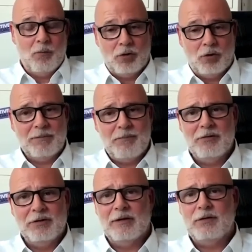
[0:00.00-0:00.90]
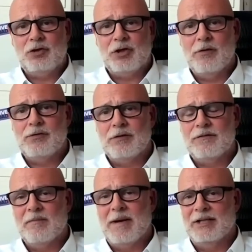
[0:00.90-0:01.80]
what component have you chosen
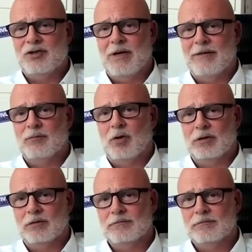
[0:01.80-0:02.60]
from the managed travel model?